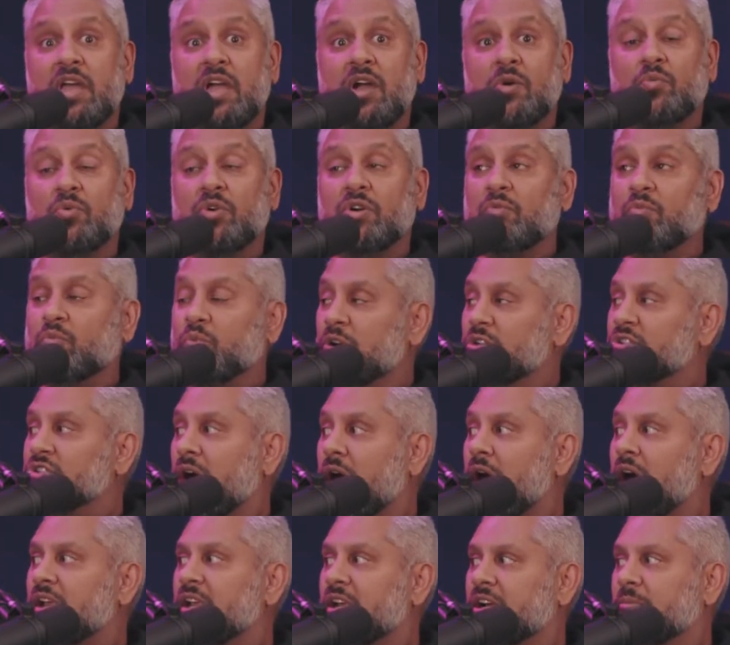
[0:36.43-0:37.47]
and we're we're
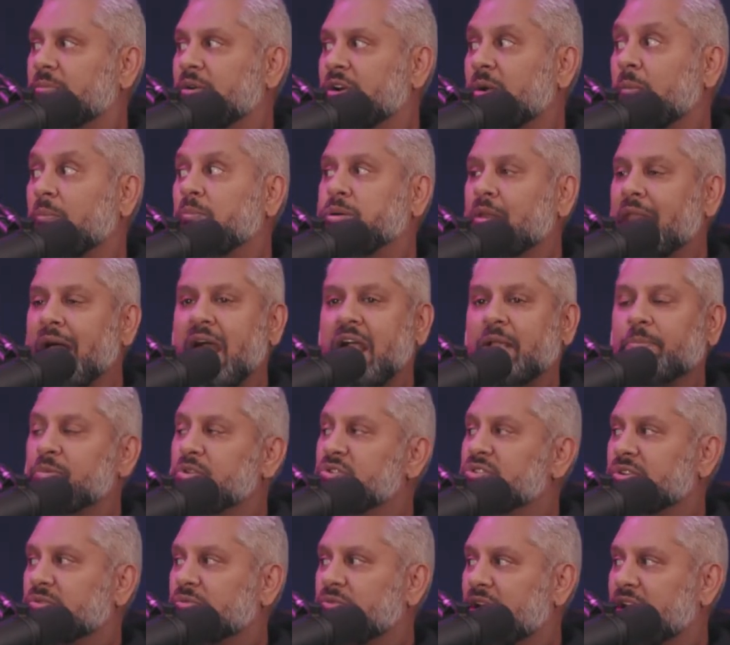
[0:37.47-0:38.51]
talking about a black
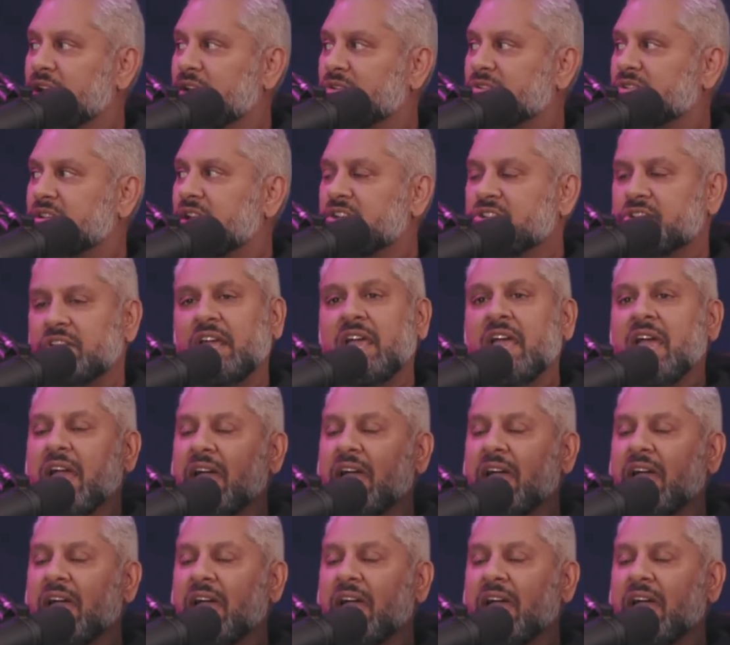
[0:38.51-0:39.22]
music radio station.